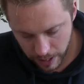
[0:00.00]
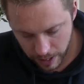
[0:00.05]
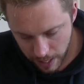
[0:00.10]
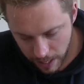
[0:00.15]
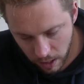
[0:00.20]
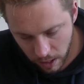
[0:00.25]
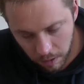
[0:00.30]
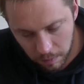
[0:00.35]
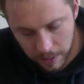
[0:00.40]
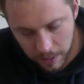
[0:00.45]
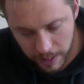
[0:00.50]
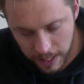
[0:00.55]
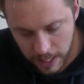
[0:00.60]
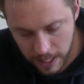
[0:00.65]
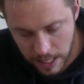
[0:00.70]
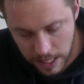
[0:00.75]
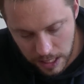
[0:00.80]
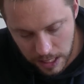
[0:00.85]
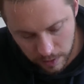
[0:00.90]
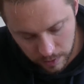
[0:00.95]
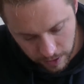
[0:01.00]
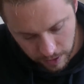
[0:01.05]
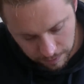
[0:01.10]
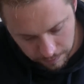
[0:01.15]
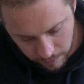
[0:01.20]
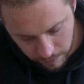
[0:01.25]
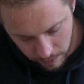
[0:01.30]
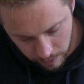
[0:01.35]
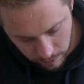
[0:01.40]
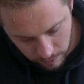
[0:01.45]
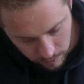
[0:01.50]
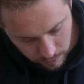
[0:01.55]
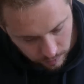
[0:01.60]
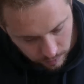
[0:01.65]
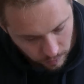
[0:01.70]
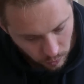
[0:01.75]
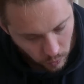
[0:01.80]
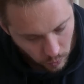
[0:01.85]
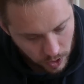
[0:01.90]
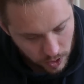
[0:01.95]
How many different
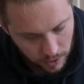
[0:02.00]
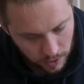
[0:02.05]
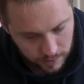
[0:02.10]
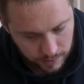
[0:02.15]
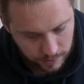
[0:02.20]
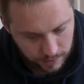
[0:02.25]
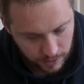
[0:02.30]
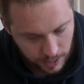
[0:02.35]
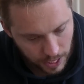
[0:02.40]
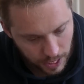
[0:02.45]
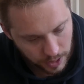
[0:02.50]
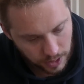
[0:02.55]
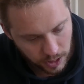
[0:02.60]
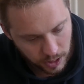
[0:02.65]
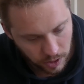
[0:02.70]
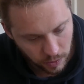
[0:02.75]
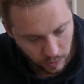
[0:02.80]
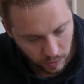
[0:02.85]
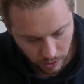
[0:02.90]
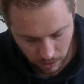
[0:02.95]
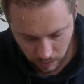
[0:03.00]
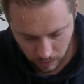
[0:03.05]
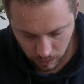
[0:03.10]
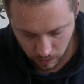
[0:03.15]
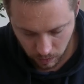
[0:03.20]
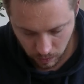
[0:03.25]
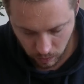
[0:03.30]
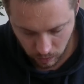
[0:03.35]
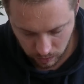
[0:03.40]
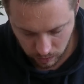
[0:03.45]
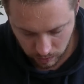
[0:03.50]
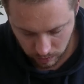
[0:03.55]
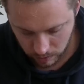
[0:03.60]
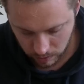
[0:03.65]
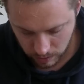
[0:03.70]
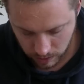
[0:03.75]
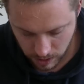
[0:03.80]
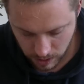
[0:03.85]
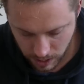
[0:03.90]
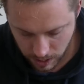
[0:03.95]
words can you use
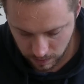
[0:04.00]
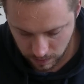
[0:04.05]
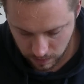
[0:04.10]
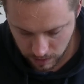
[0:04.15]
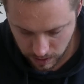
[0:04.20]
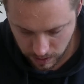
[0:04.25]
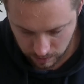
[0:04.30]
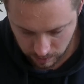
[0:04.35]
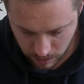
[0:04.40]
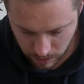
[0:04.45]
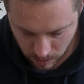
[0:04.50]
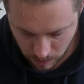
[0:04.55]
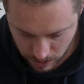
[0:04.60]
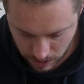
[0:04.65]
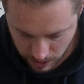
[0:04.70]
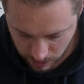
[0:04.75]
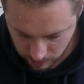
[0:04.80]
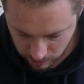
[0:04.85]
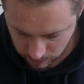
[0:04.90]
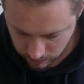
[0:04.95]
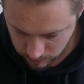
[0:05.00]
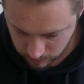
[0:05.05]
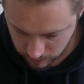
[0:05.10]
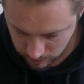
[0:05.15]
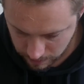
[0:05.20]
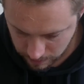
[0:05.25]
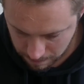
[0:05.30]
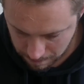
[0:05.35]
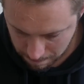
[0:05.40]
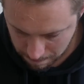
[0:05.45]
in this codex?